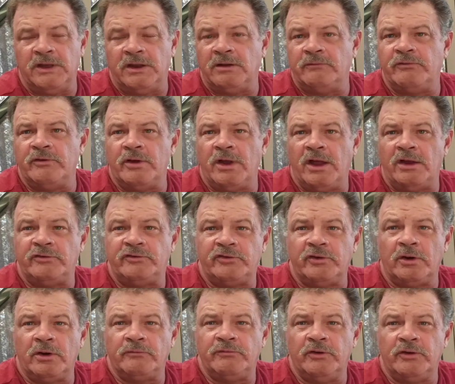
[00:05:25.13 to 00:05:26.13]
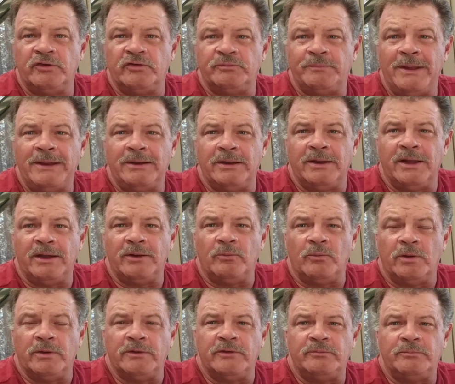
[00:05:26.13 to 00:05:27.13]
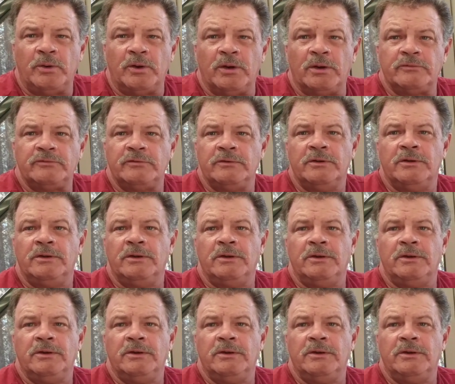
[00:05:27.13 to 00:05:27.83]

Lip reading: And if you're not sure if you could spend a night in one of these parks,